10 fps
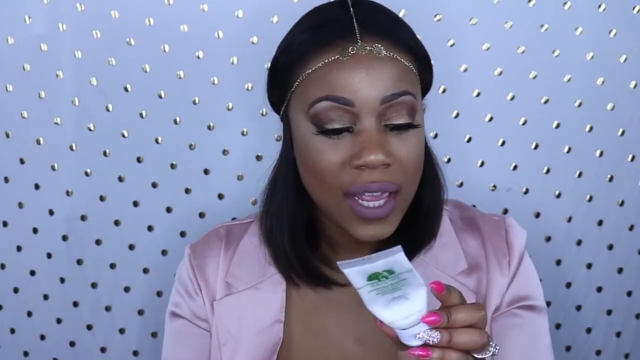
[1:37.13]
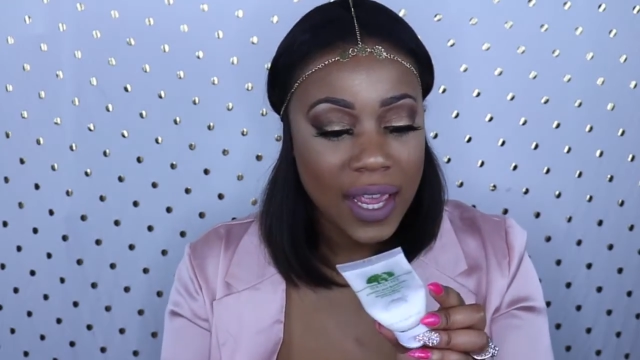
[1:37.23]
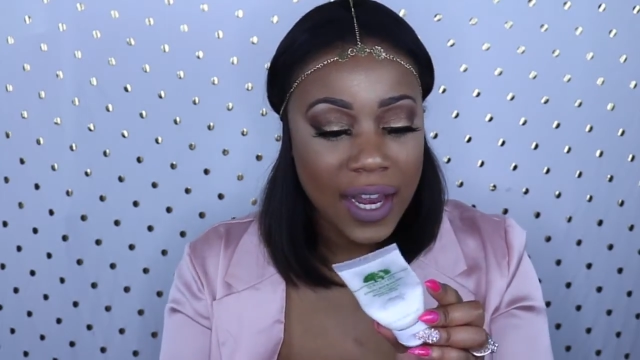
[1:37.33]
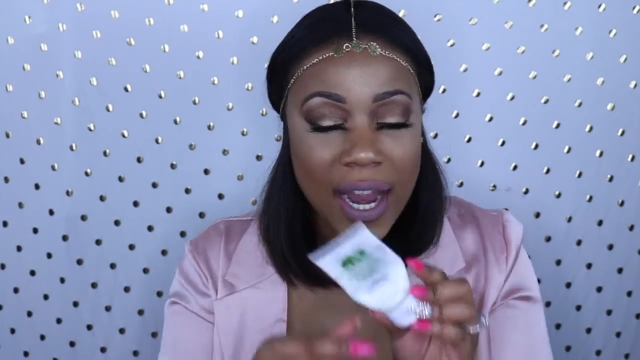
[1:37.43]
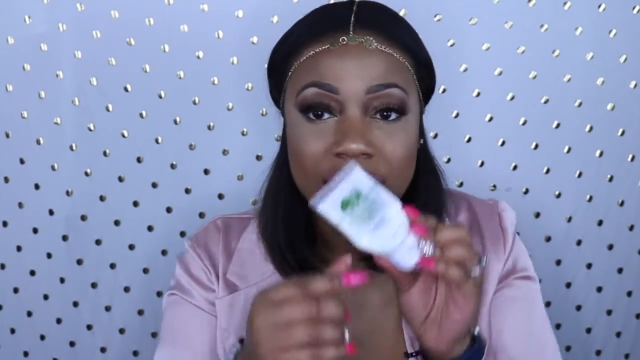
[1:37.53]

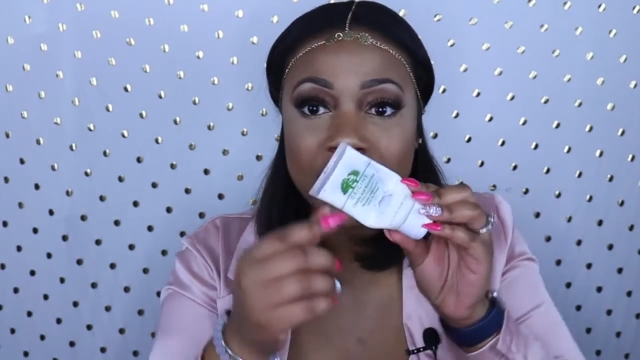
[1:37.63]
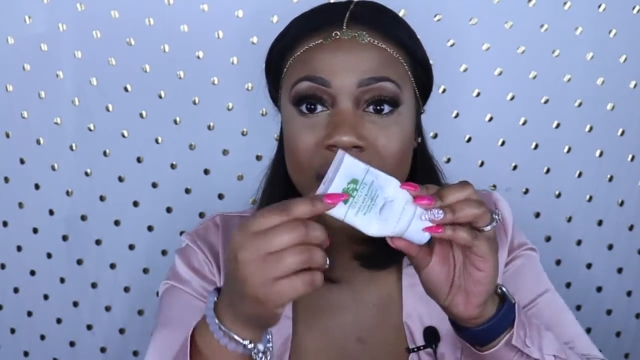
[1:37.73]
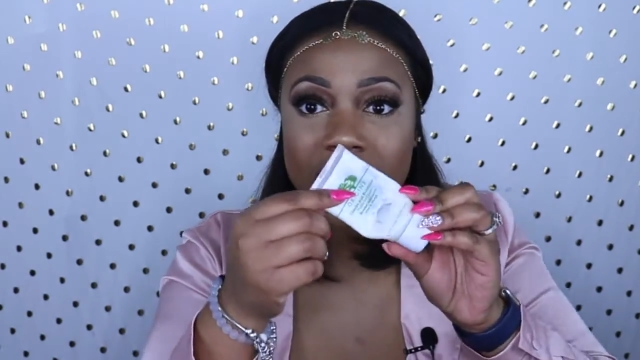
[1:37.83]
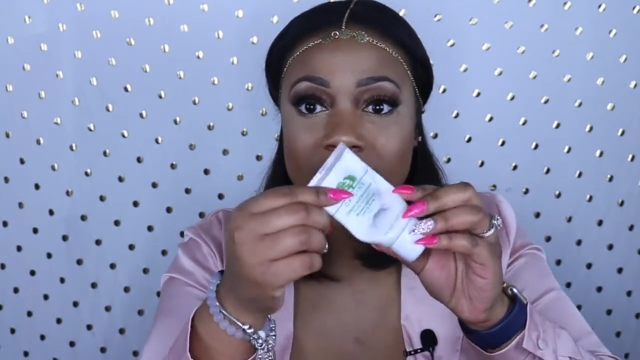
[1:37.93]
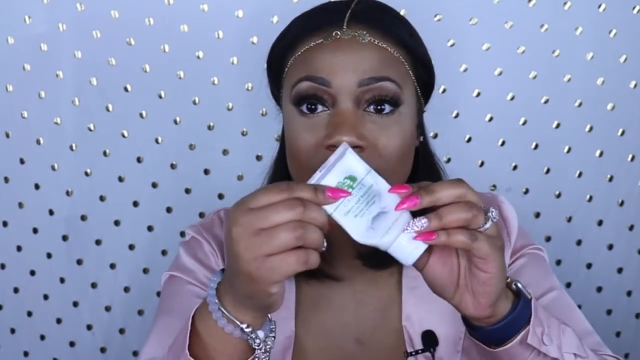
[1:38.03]
and as you
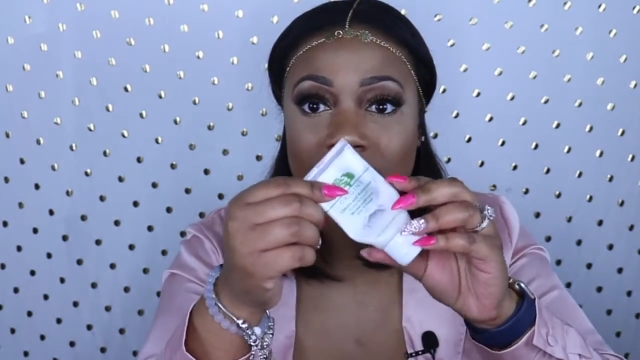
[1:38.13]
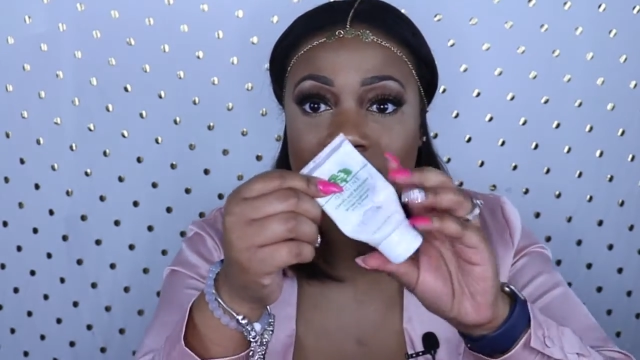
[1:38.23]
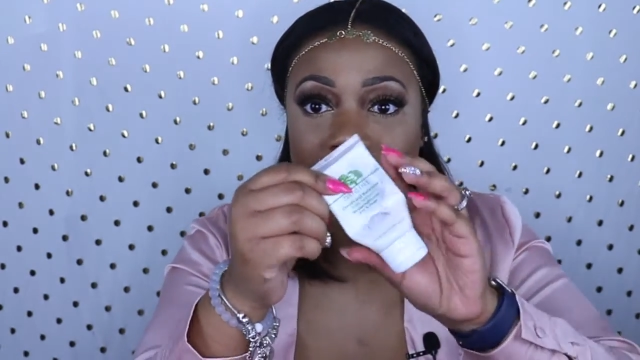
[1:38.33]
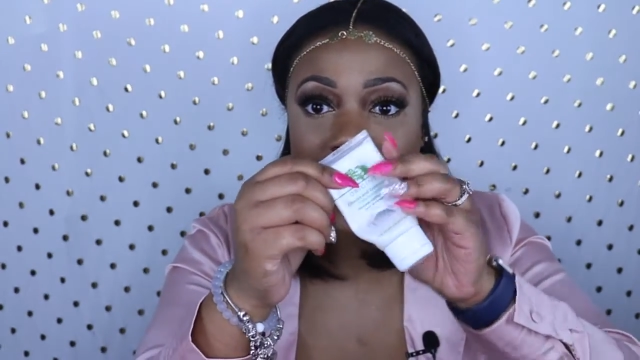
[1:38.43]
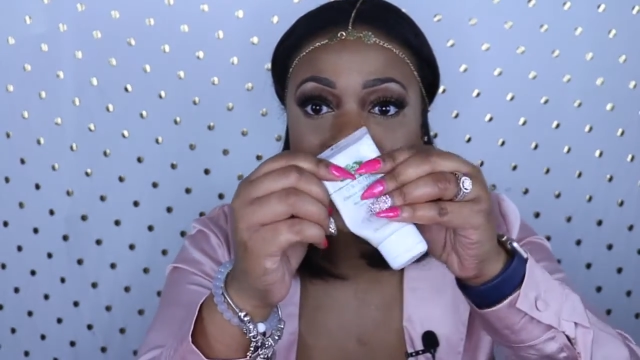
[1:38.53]
can
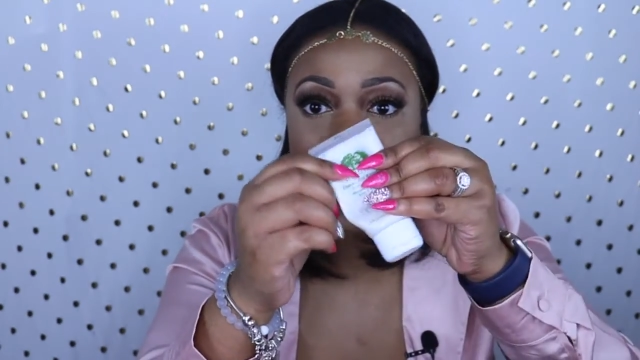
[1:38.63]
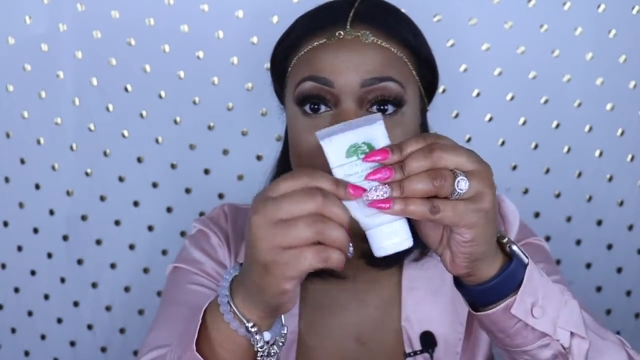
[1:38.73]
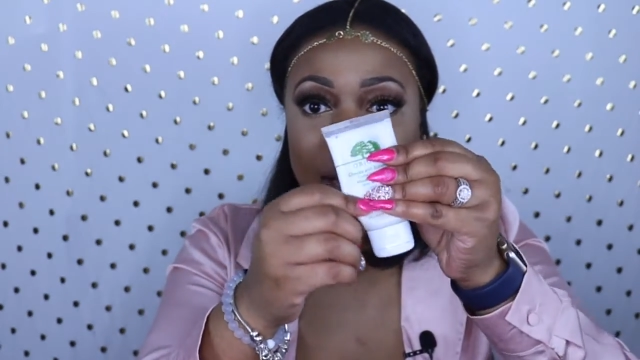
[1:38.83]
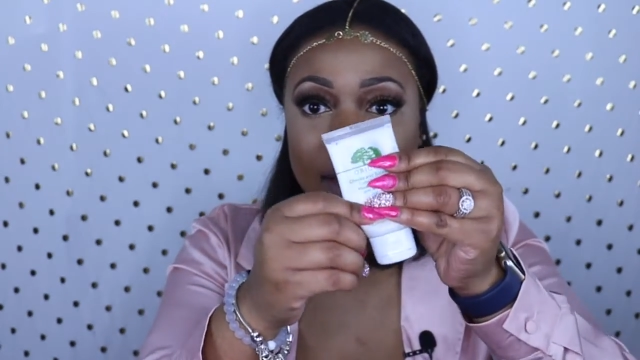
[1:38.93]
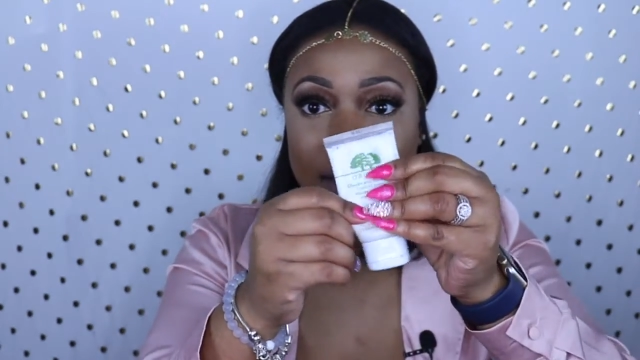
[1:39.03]
tell,
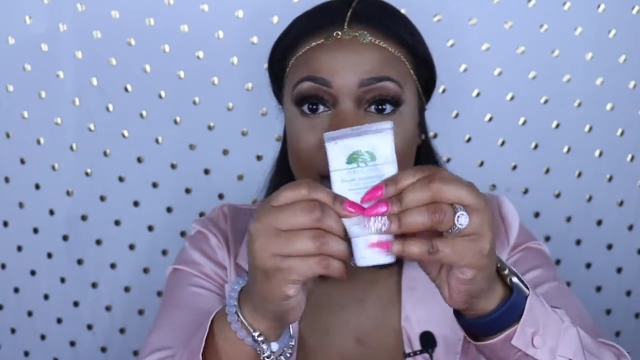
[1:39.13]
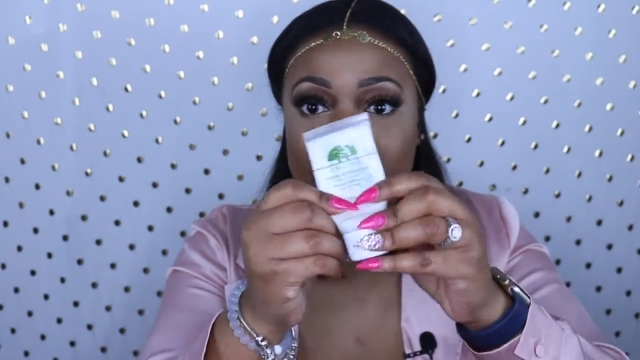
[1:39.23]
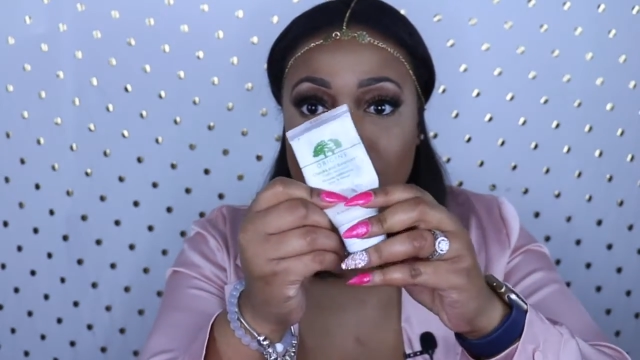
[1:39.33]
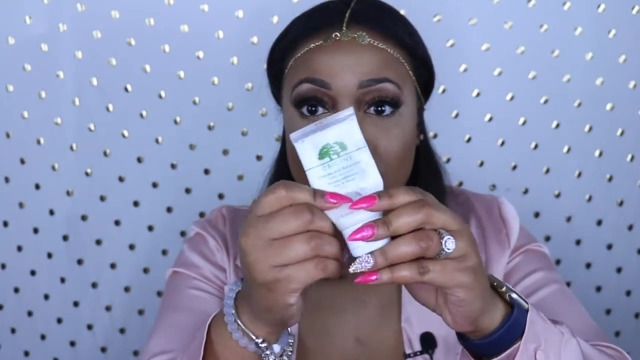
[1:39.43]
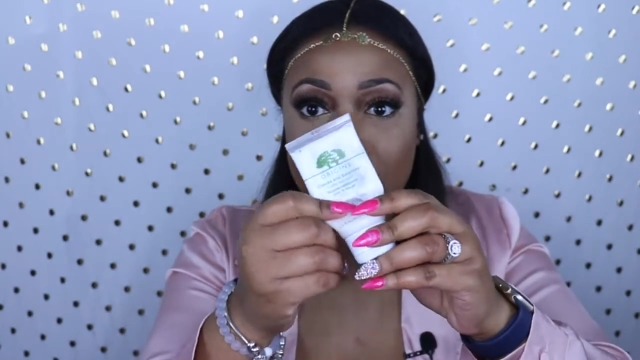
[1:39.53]
like,
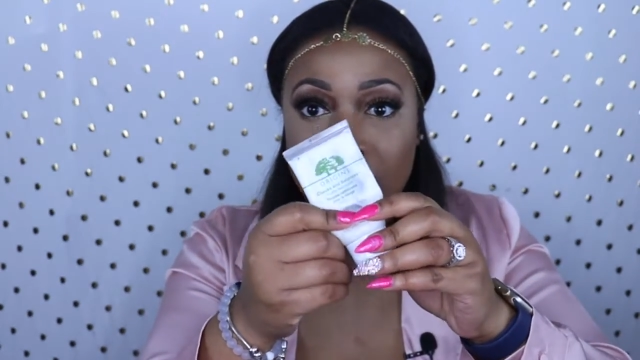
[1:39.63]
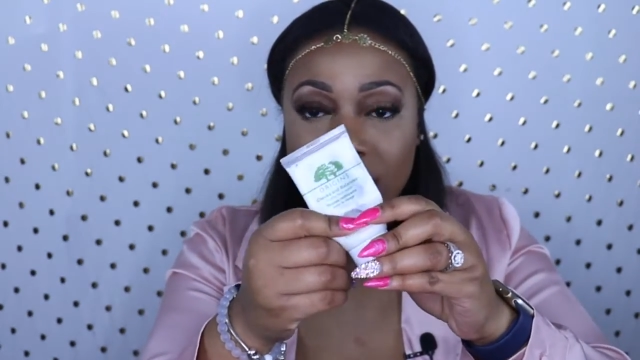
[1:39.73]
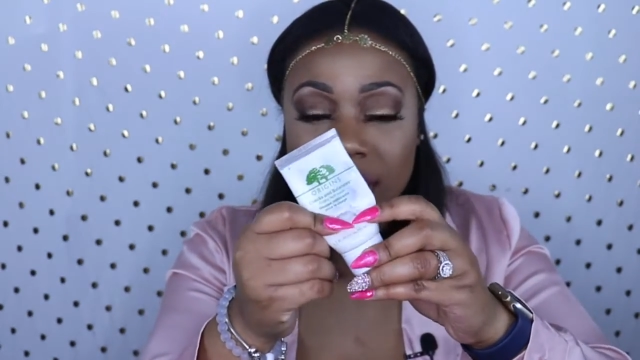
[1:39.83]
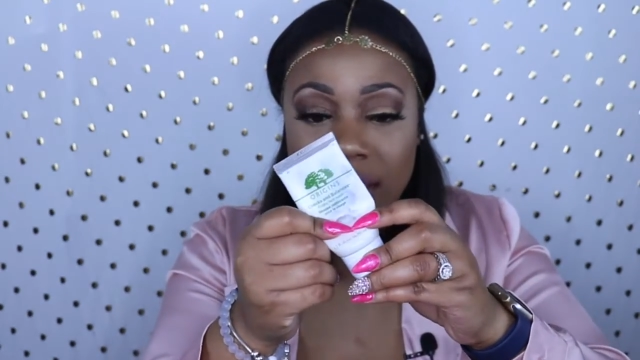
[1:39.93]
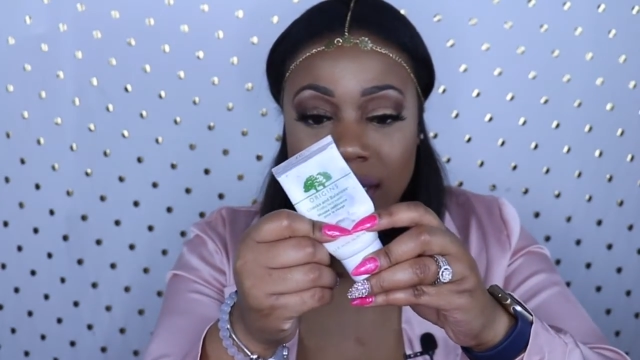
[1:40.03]
it's
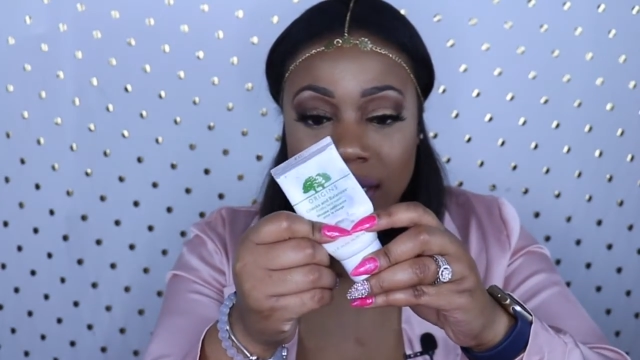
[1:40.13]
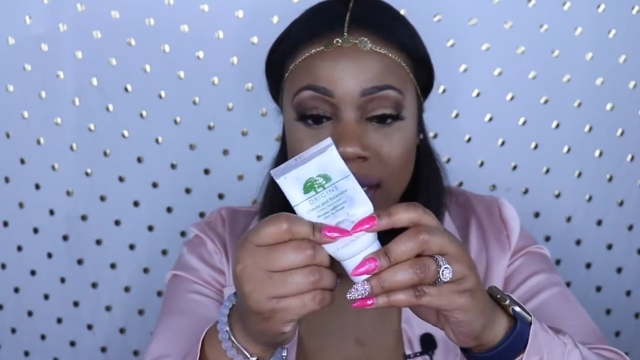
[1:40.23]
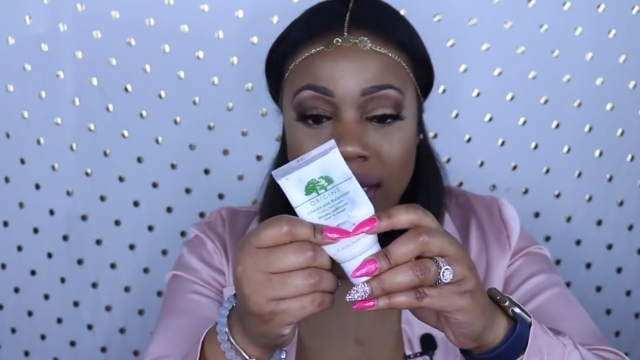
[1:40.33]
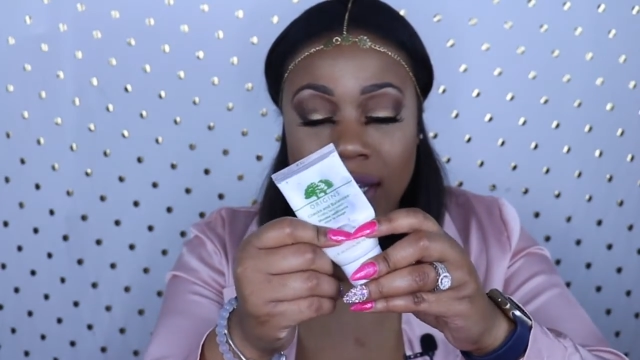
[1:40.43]
almost done.